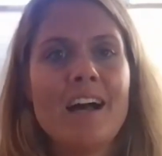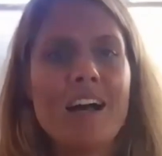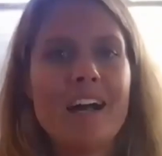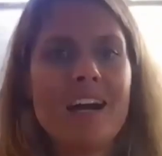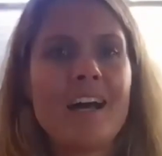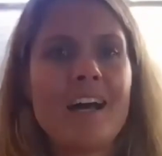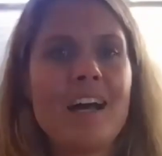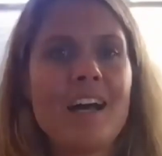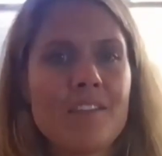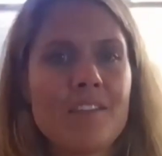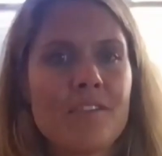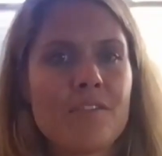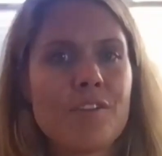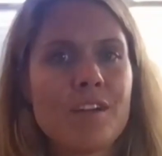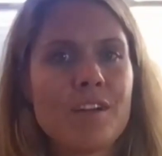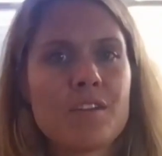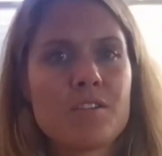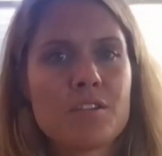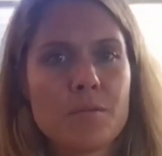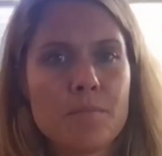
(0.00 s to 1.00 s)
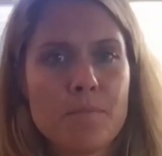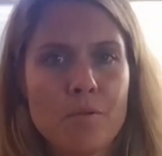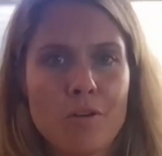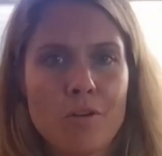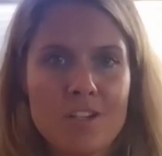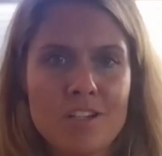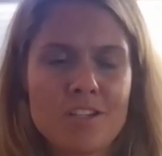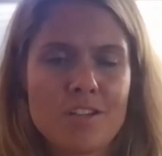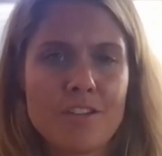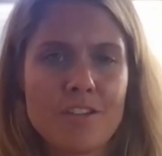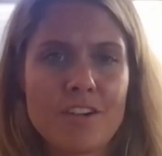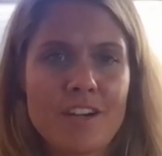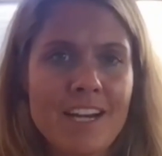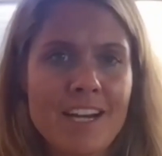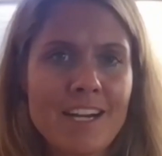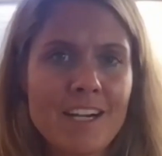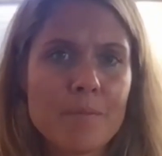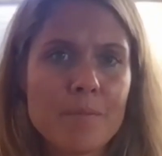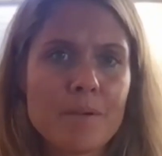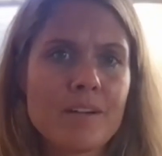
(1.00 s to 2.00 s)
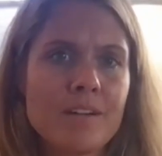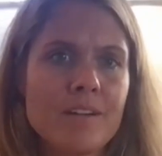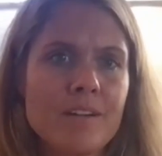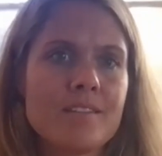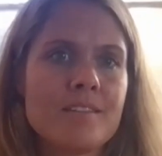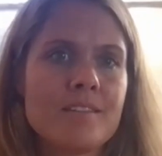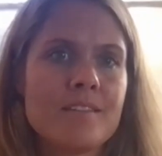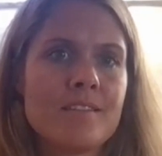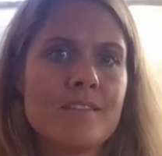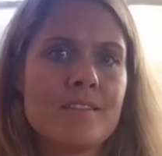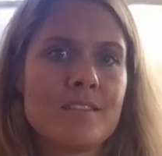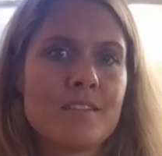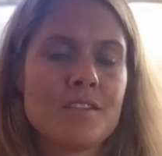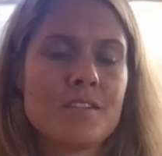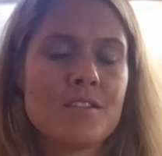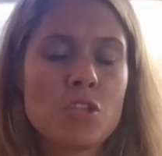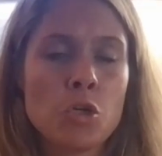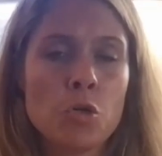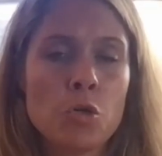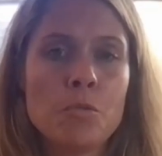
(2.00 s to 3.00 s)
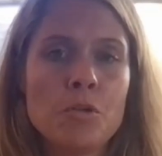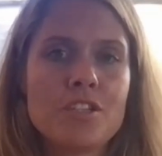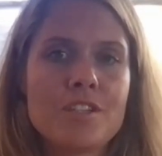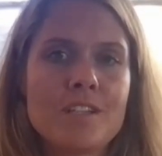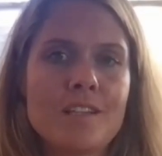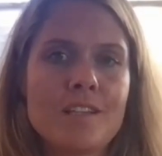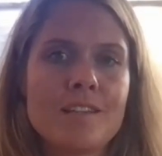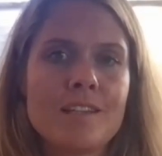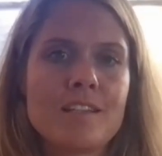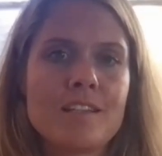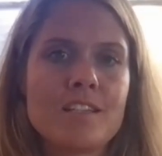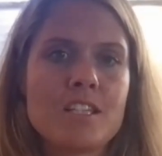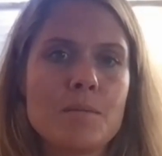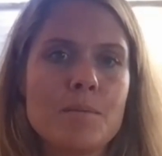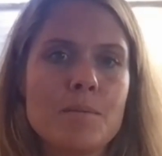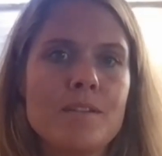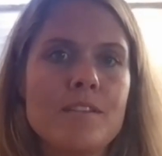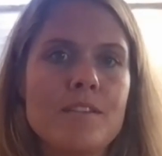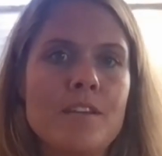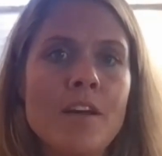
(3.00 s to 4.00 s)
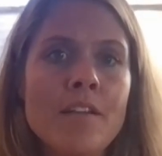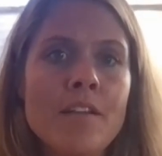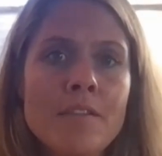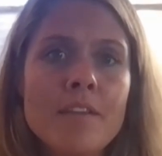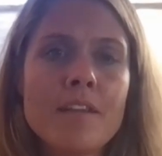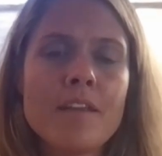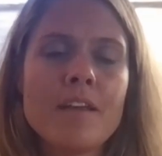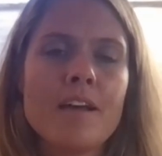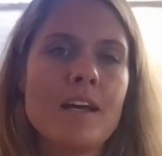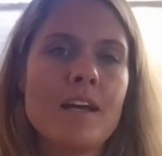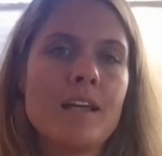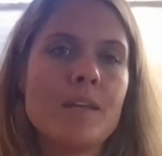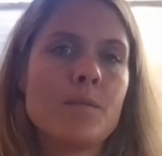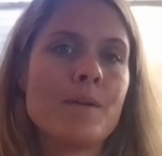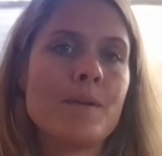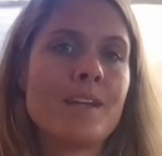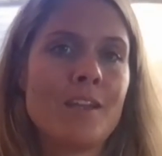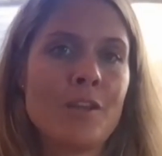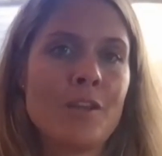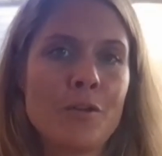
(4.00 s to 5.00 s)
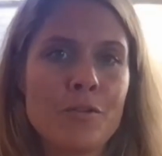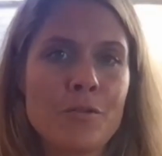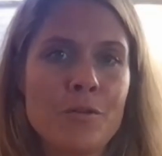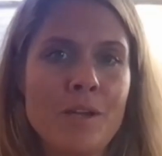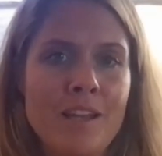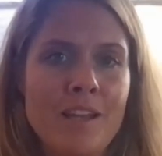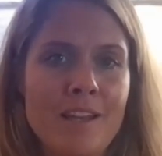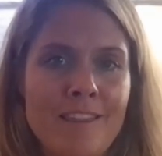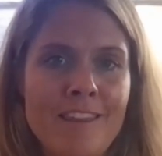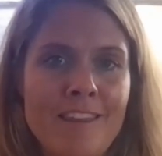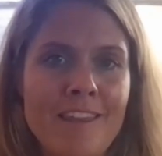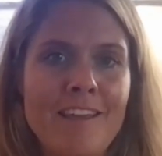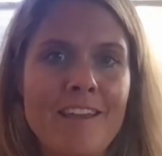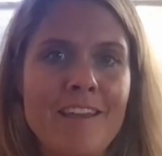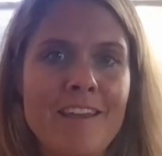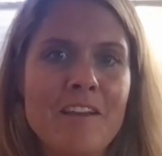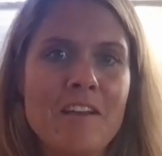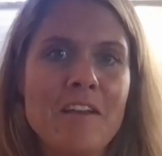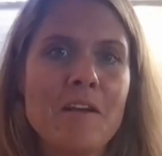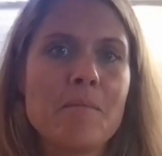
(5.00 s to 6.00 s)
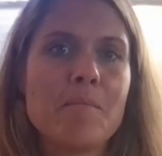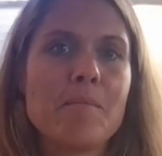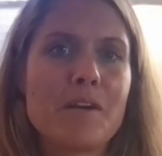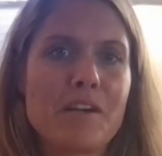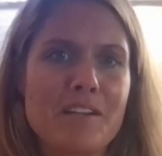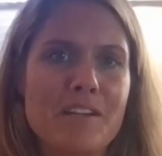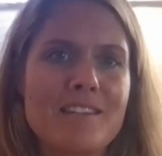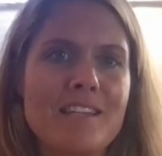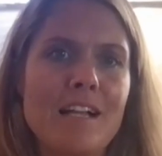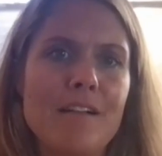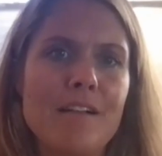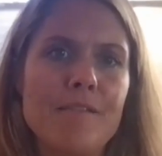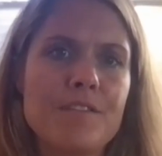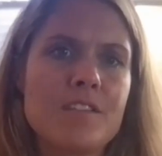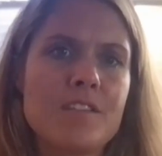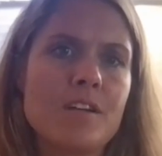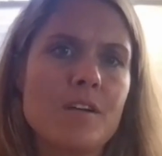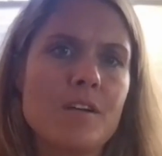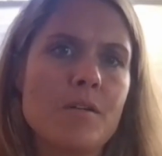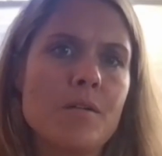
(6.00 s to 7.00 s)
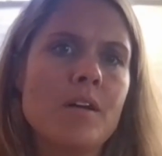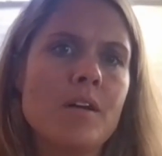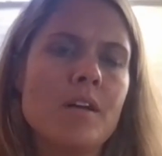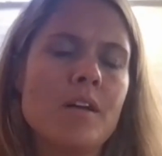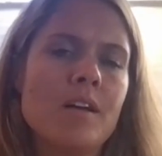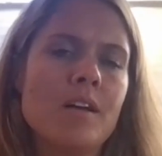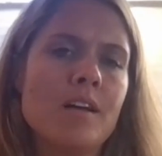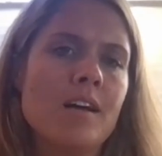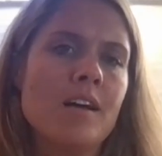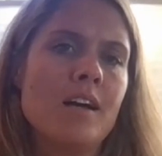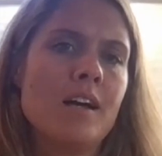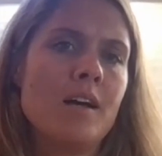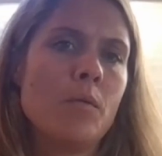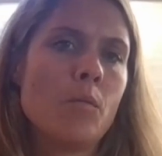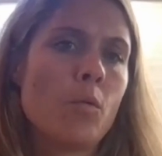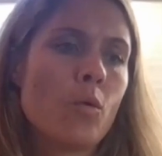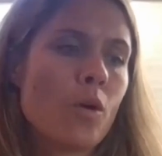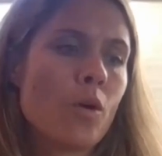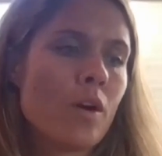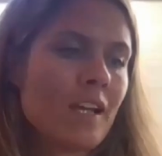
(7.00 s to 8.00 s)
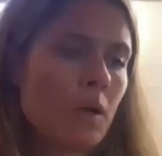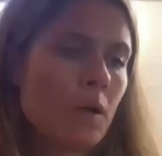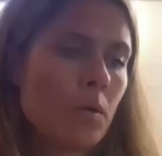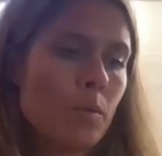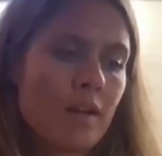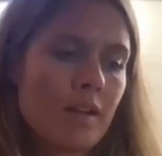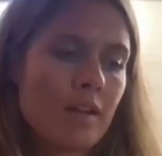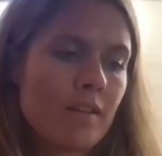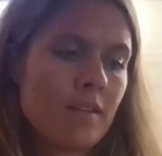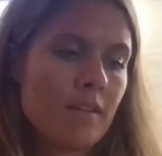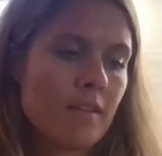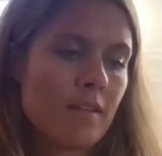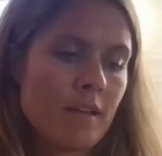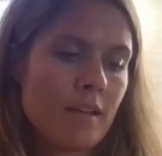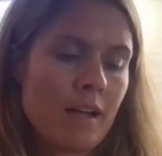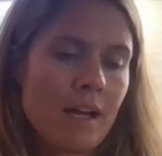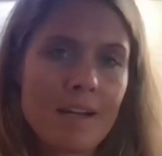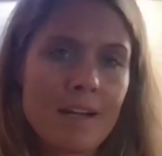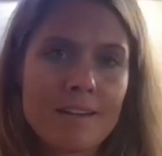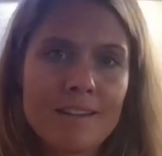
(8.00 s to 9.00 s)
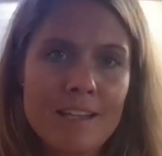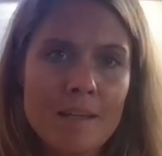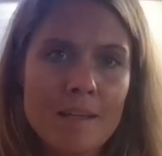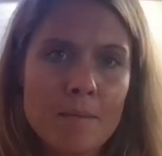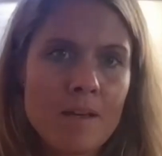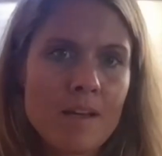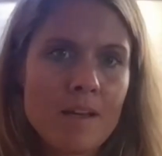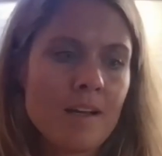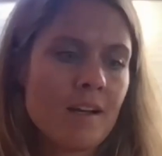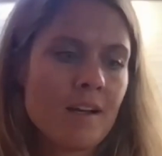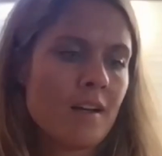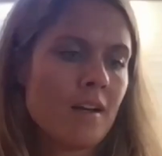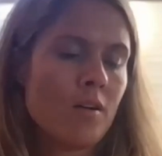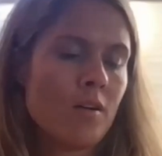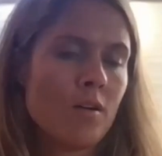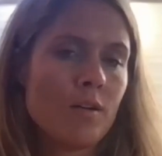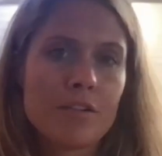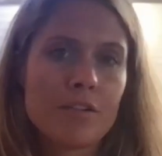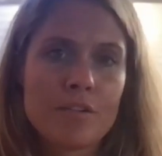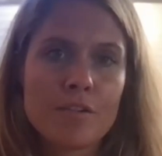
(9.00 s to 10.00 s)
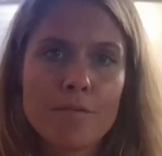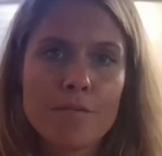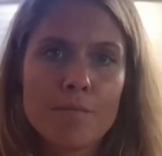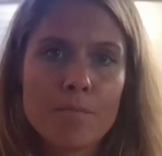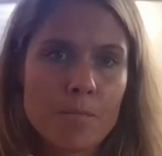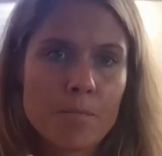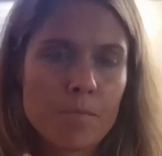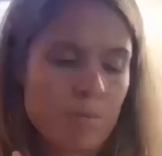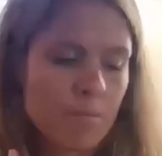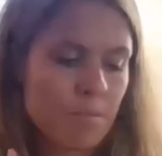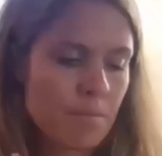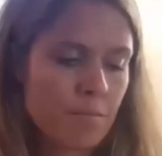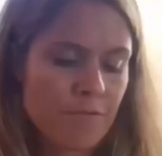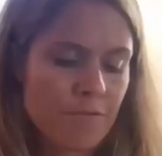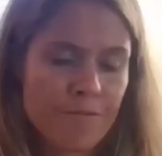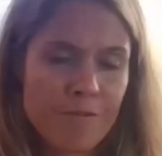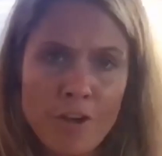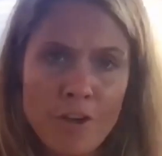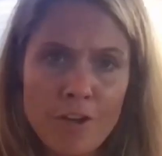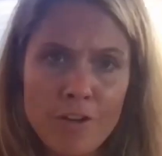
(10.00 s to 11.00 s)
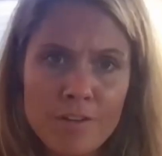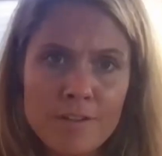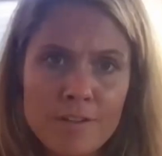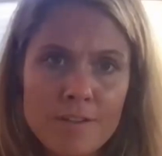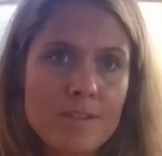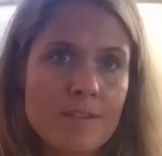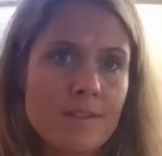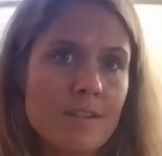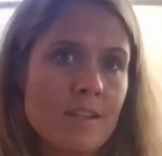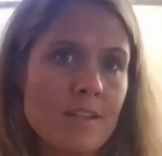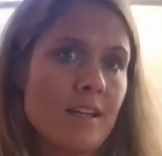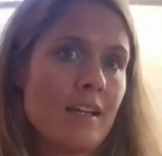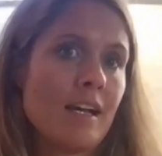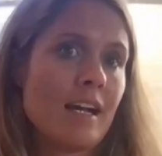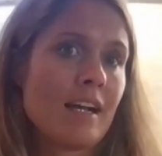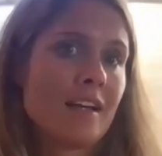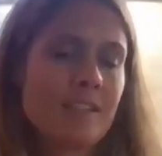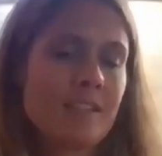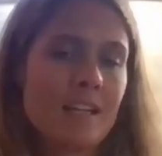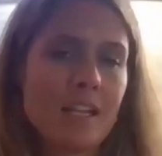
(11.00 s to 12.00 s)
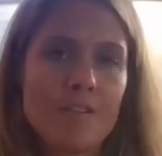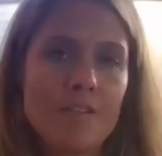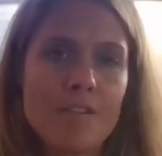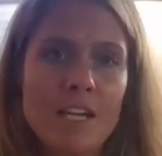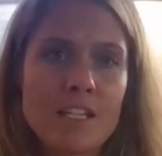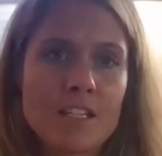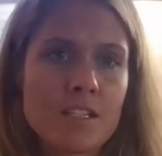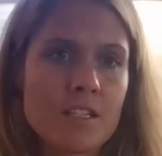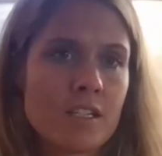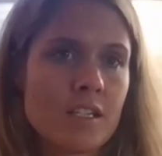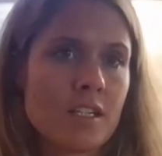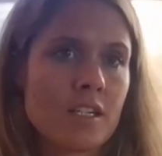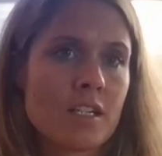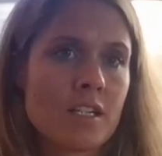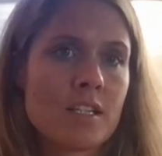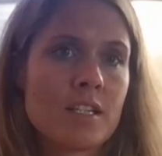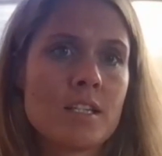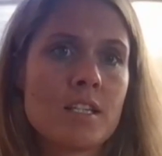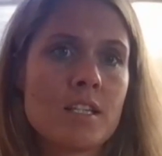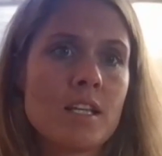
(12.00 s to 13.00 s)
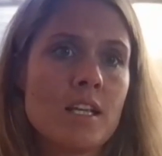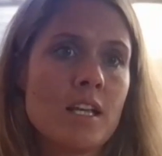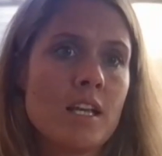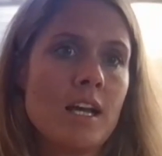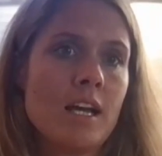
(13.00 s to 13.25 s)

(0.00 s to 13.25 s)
and really support each other here, because there's so much that needs to be done and we cannot do anything by ourselves. So working with academia, other funds, accelerators,